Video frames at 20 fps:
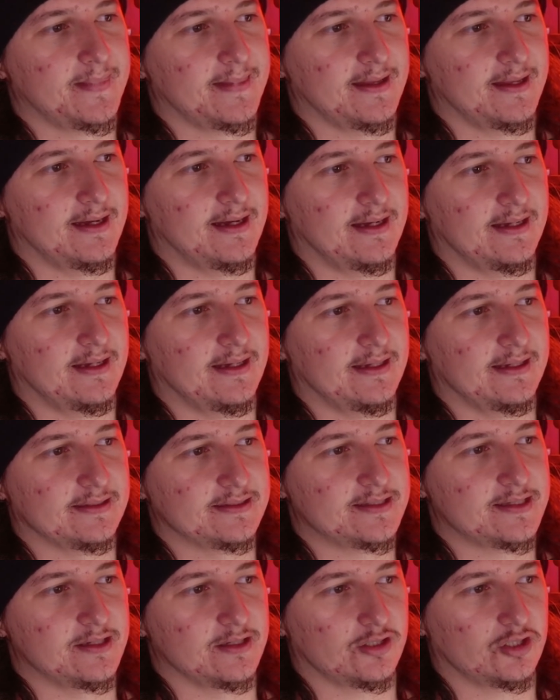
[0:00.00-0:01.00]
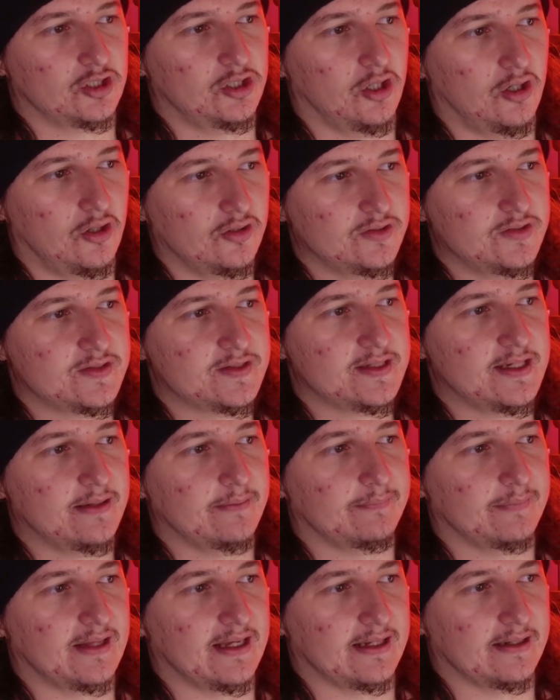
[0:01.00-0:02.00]
it's a
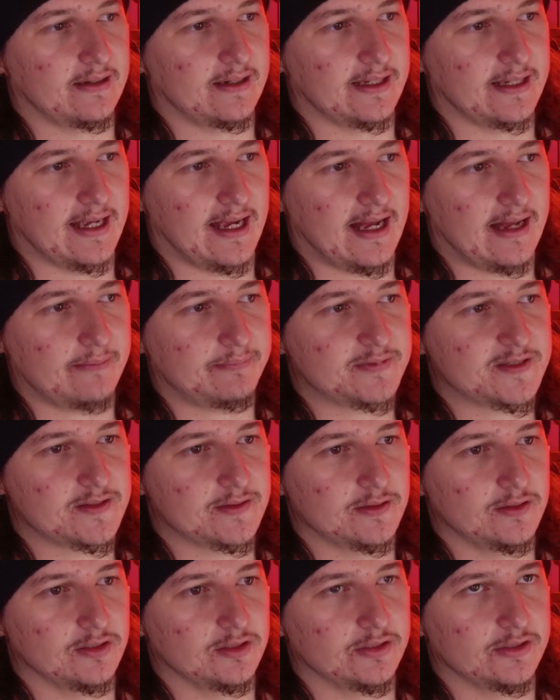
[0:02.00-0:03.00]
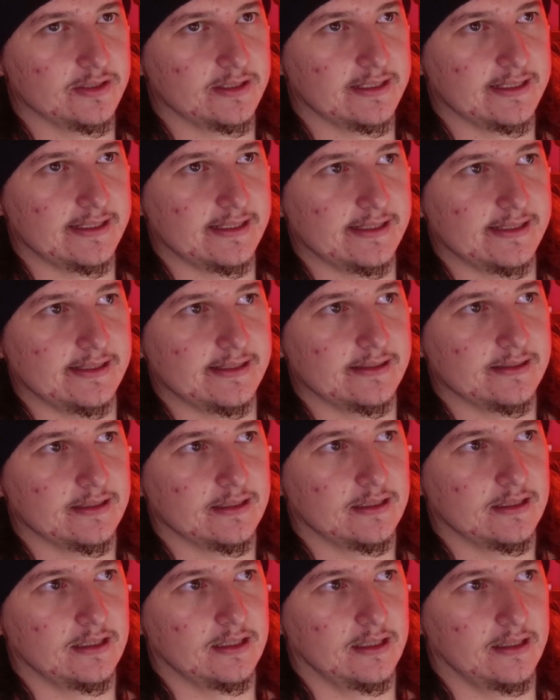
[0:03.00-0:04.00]
concept that I absolutely
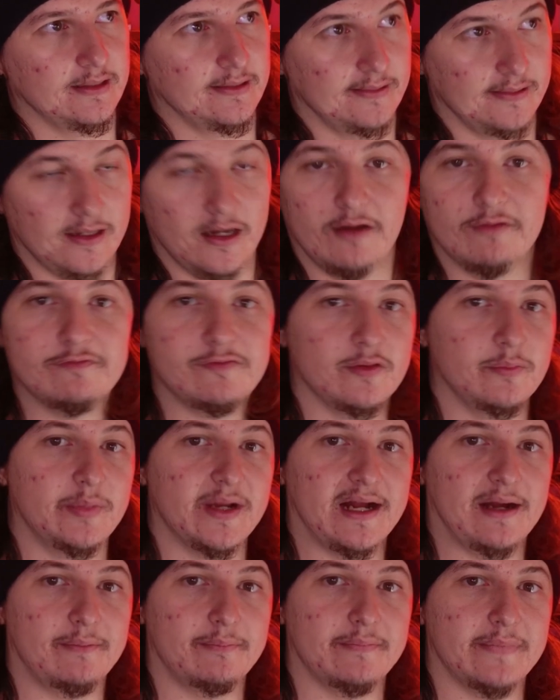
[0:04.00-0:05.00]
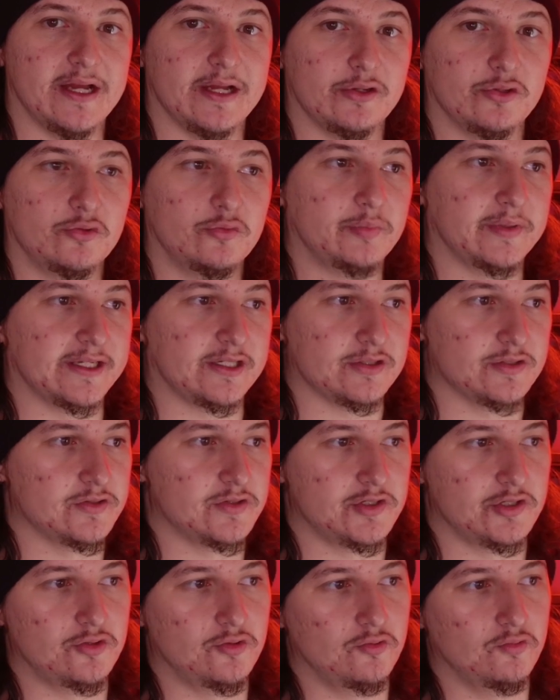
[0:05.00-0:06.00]
love about metal,
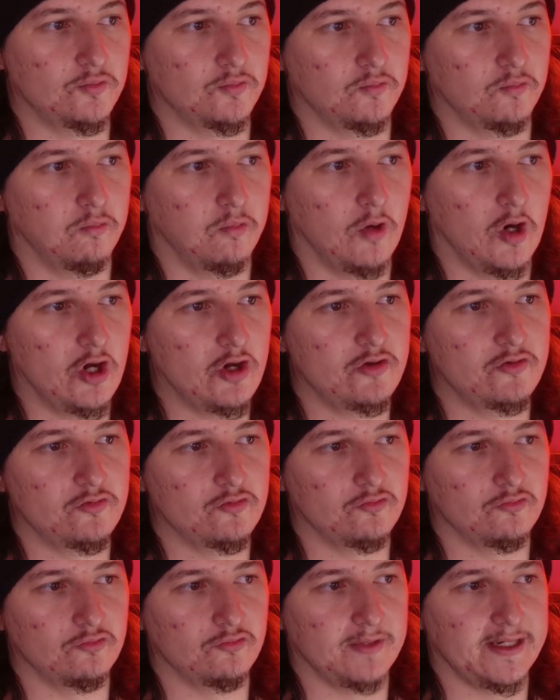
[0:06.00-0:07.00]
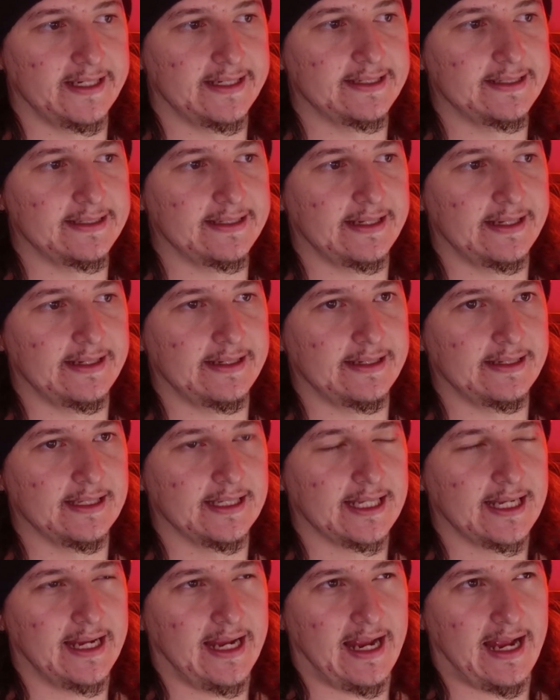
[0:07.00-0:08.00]
because you won't really,
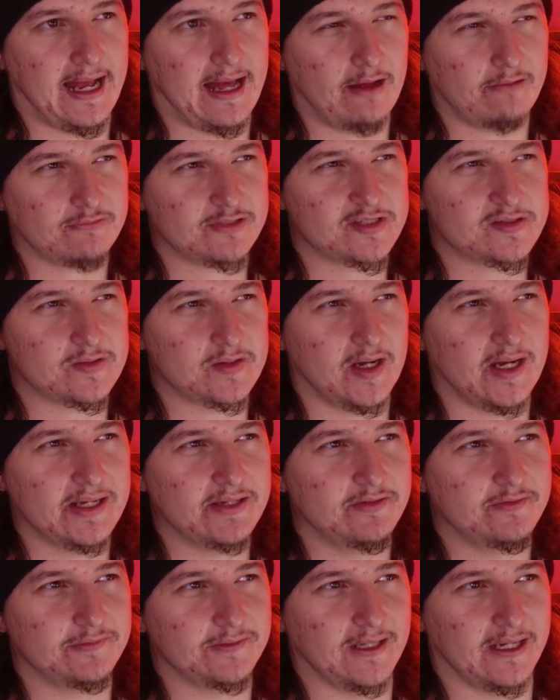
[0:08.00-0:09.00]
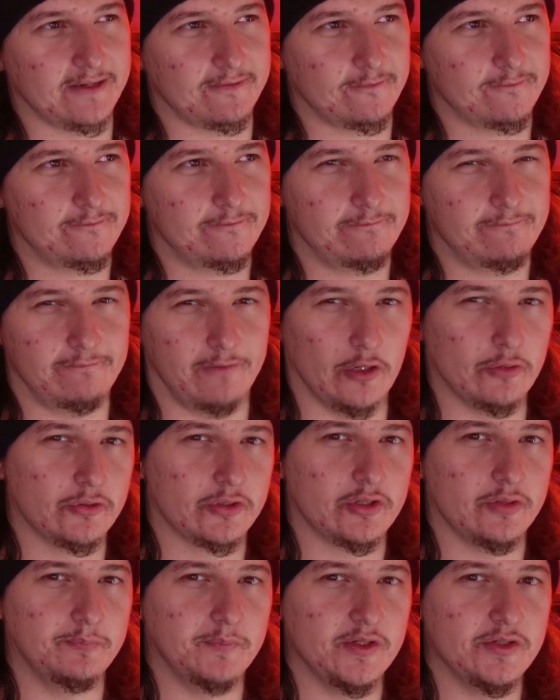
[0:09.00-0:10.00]
outside of like
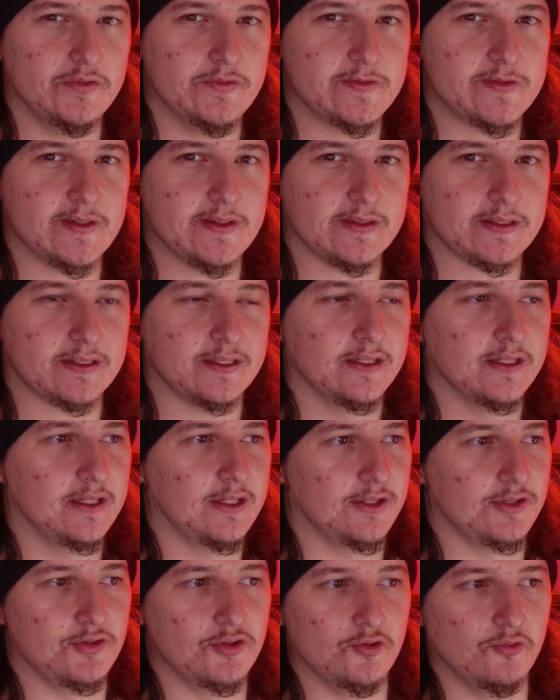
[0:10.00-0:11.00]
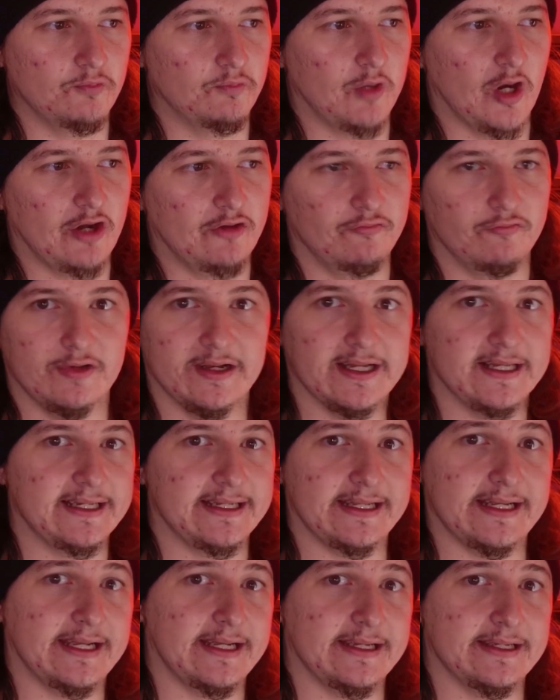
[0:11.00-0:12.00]
folk music, you won't
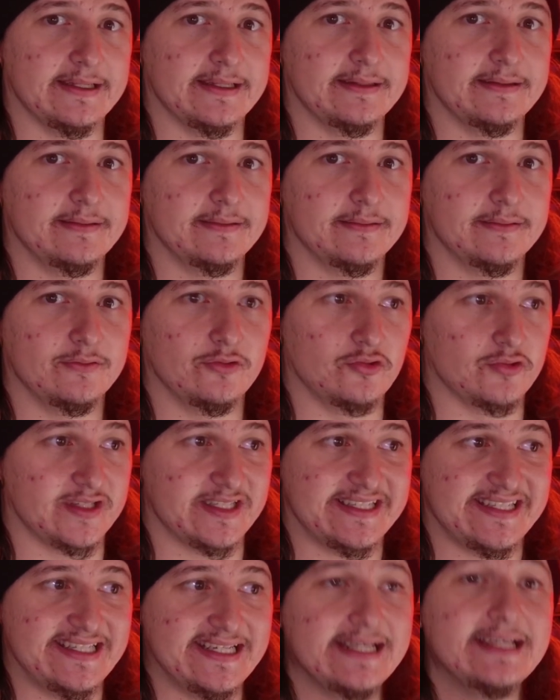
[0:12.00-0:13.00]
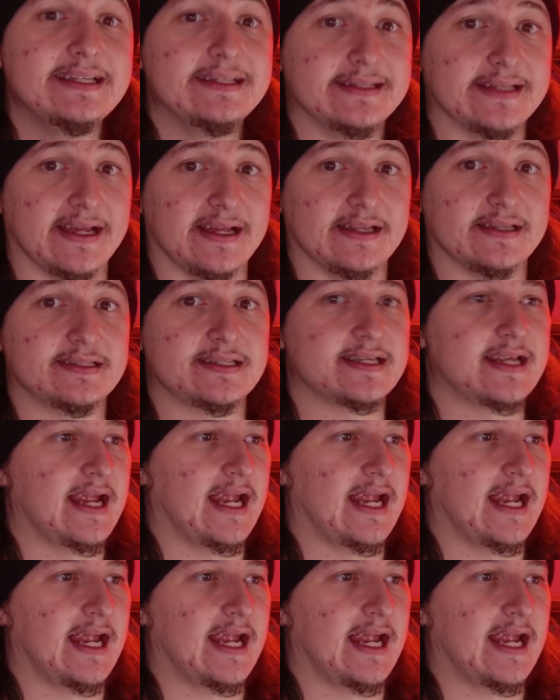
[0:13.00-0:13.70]
really hear or see this